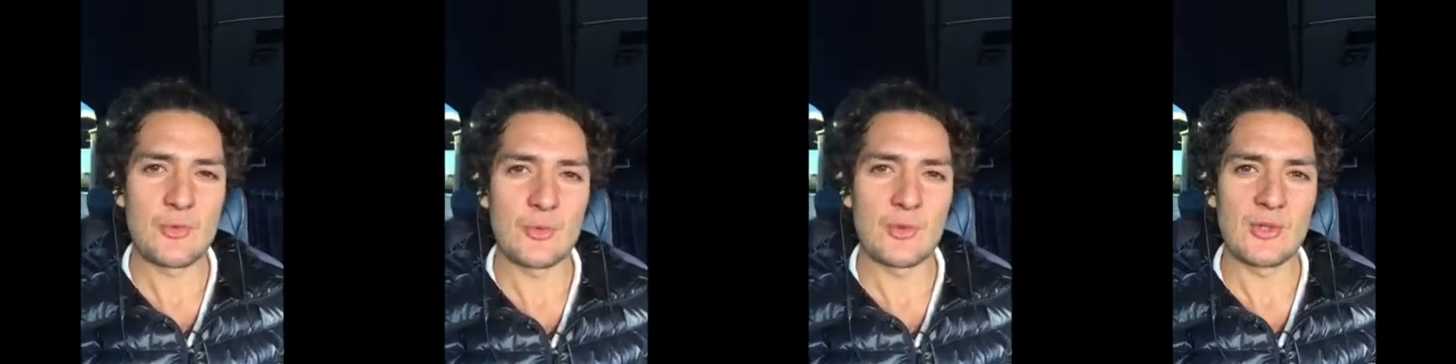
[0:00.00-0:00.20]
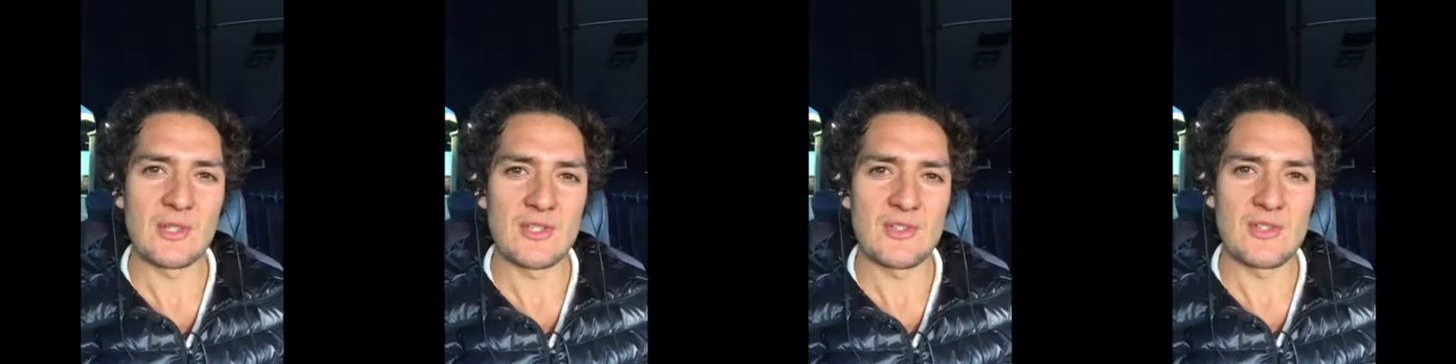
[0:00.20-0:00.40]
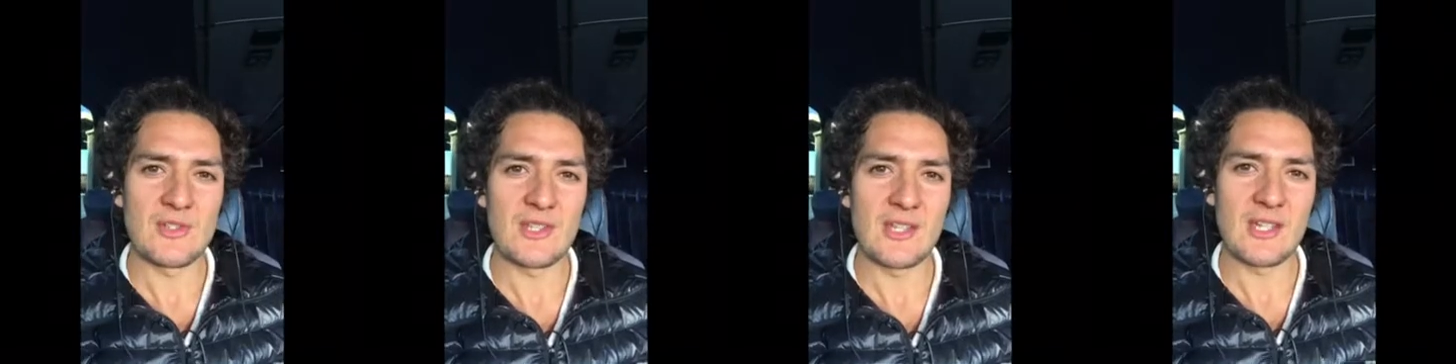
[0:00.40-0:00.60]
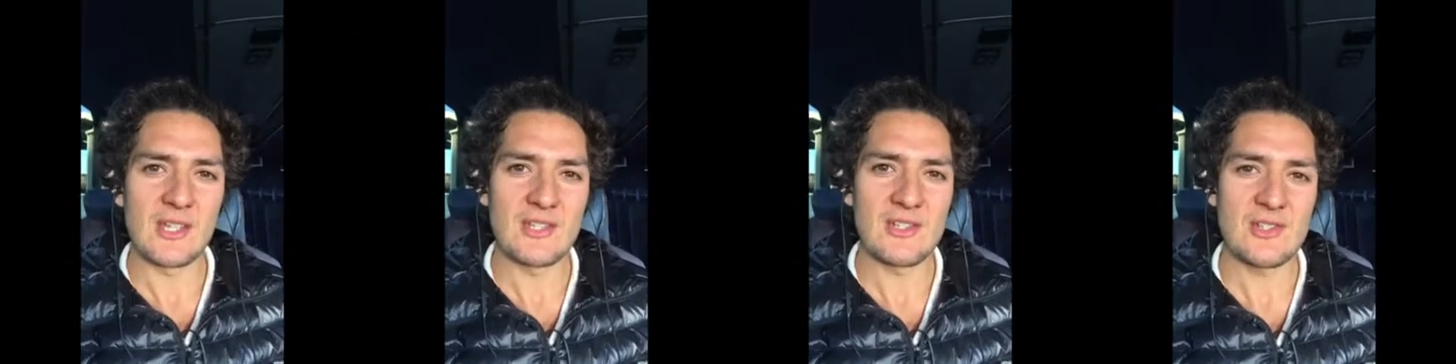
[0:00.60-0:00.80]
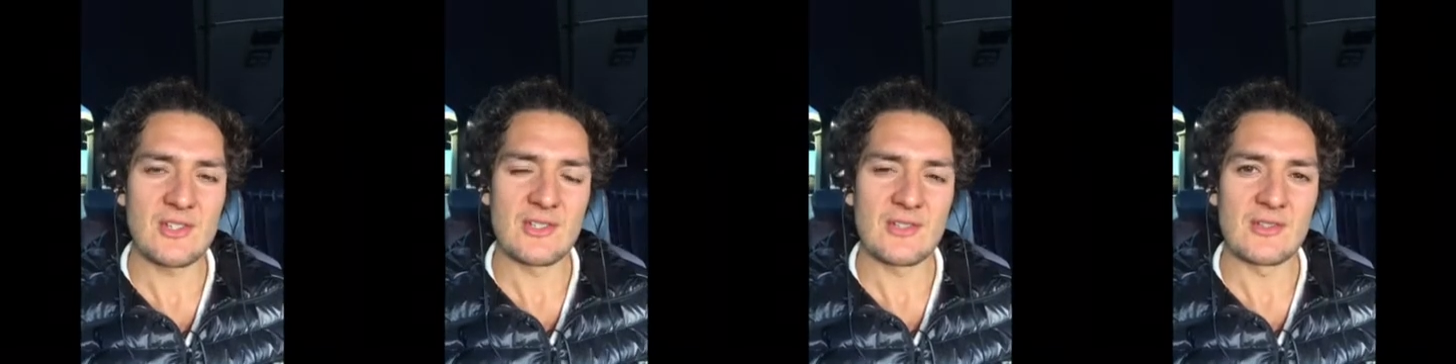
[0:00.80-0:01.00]
what
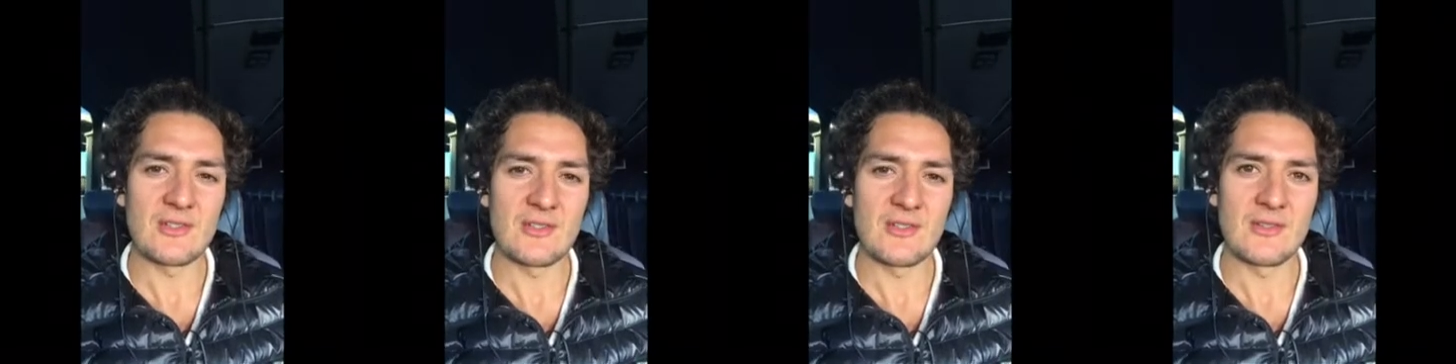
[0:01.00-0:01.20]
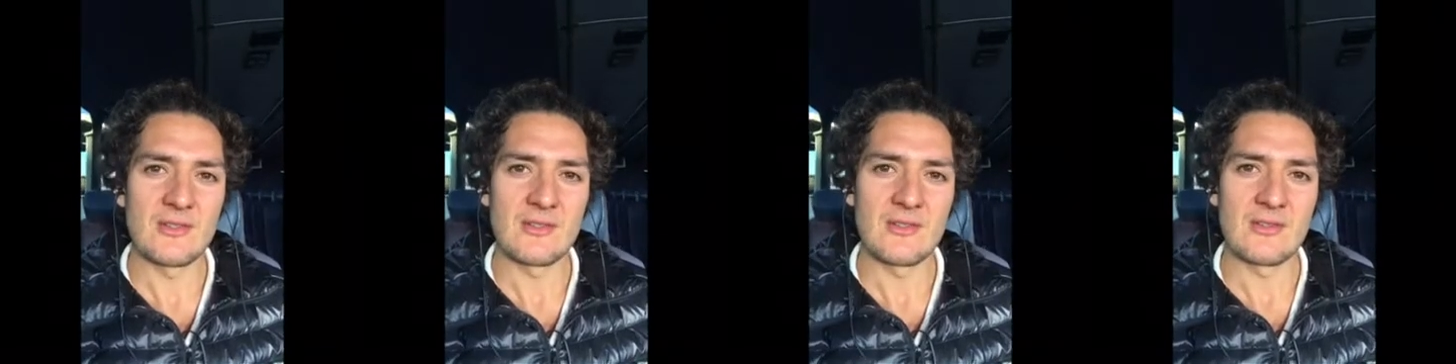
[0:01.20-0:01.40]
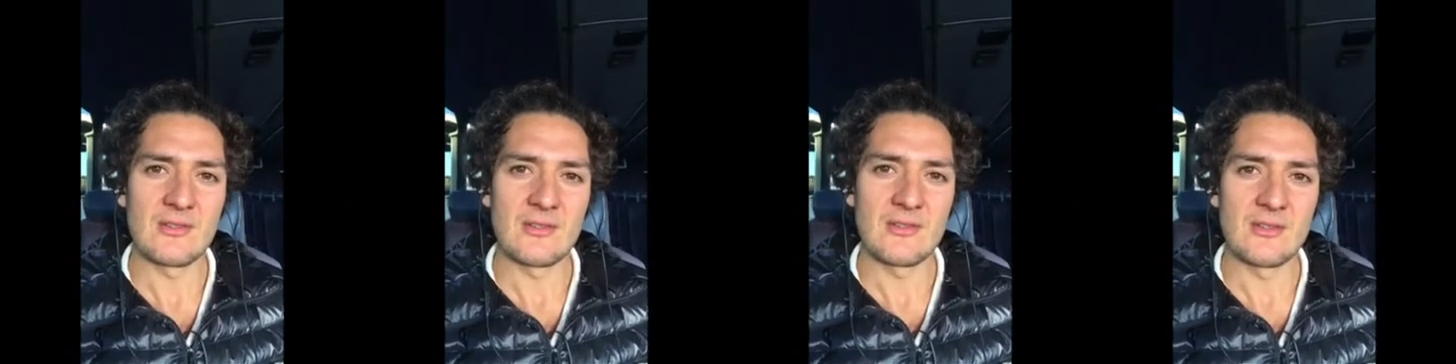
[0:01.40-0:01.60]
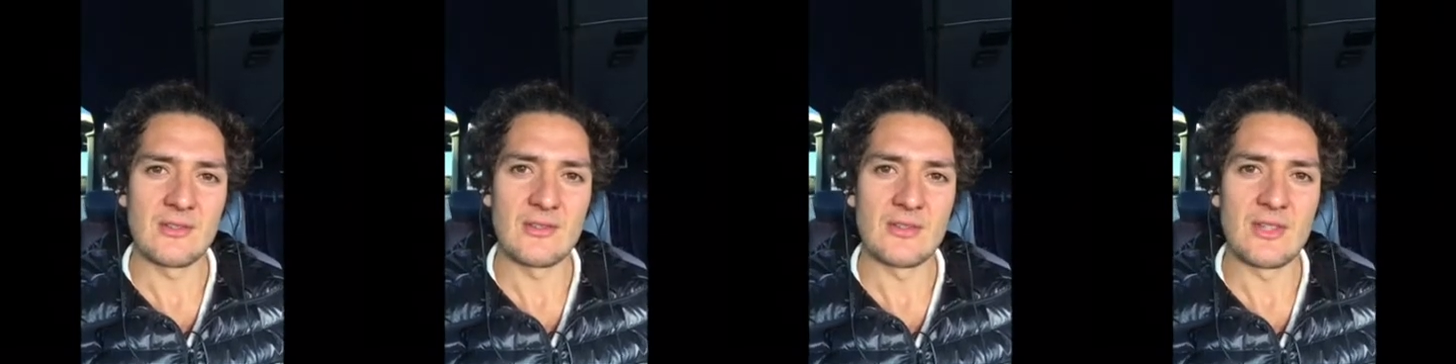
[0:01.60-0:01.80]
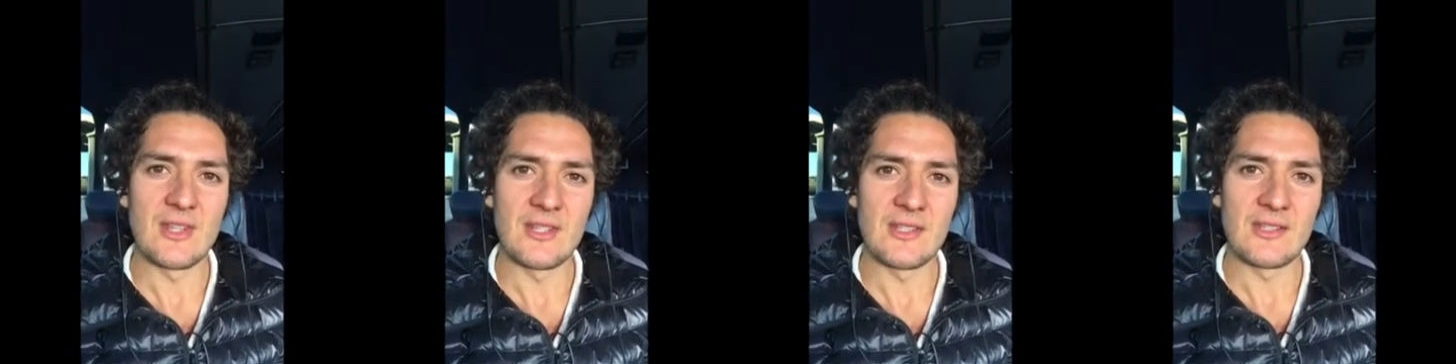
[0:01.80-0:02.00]
education
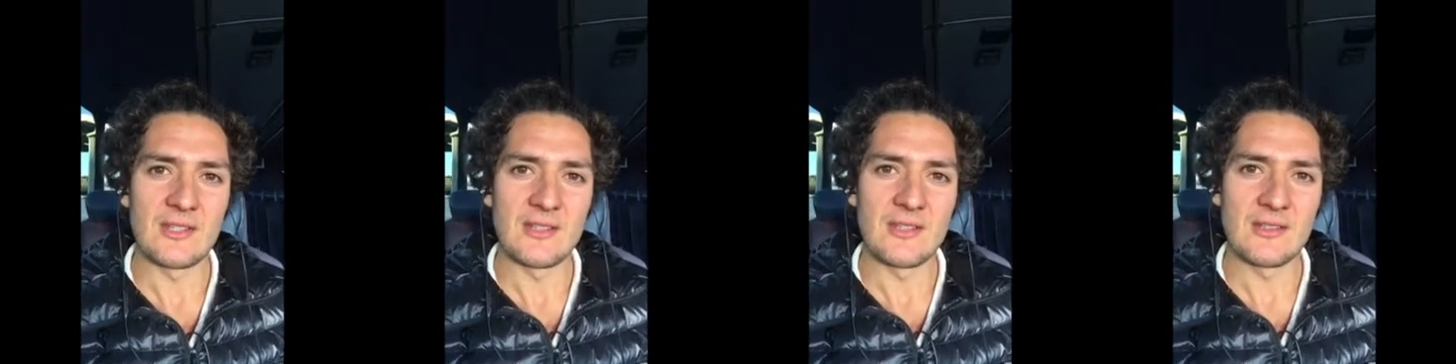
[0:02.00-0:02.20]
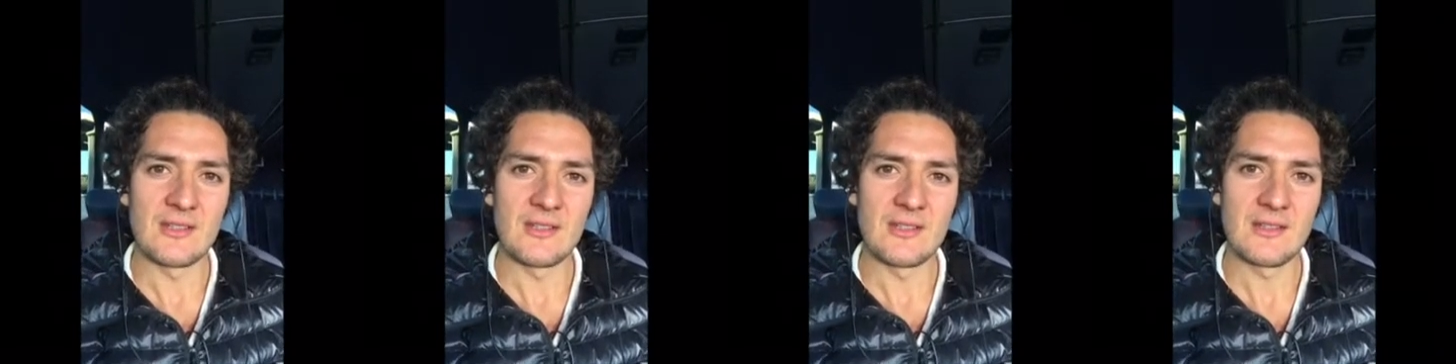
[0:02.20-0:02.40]
you need